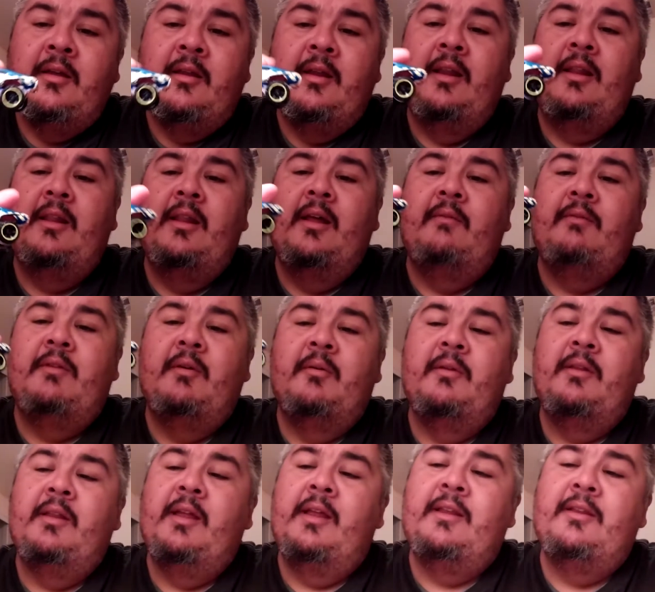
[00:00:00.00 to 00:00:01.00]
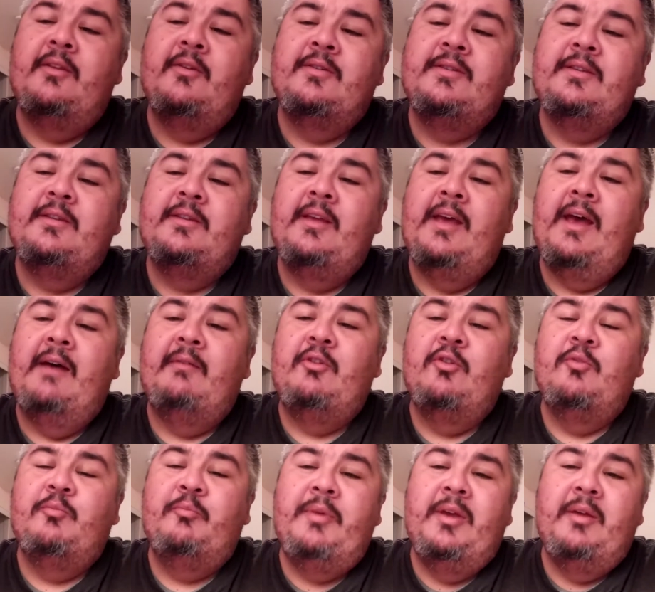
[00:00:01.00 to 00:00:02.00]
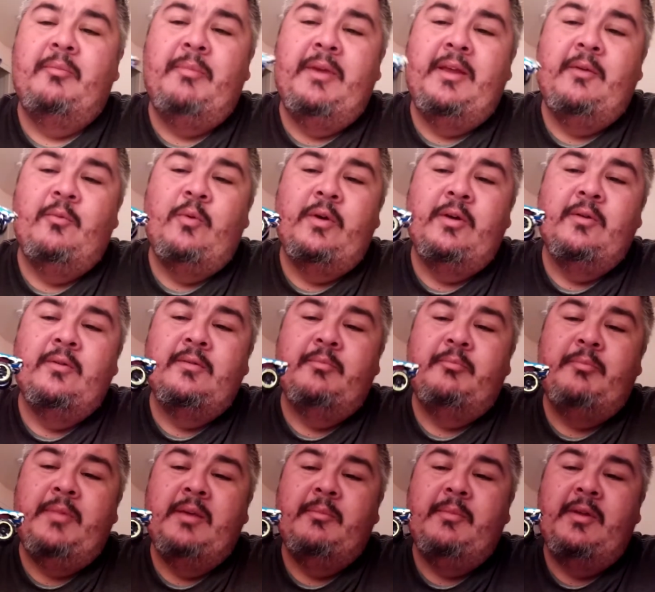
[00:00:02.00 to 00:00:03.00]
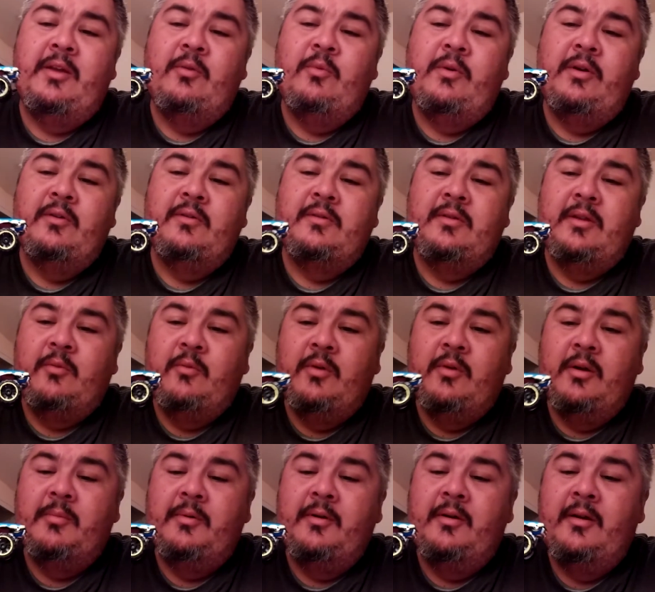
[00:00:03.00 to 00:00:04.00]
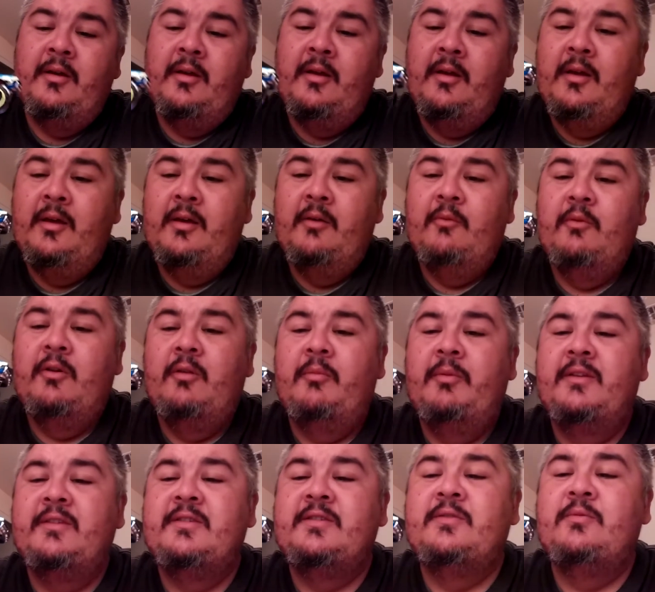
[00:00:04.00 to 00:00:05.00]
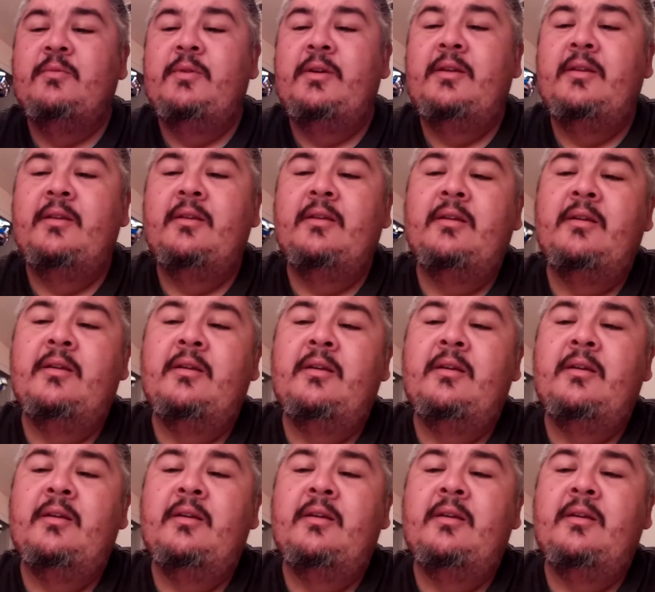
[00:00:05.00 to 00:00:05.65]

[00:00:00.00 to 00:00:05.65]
I love those, and to have those big meaty wheels in rubber would have been sweet.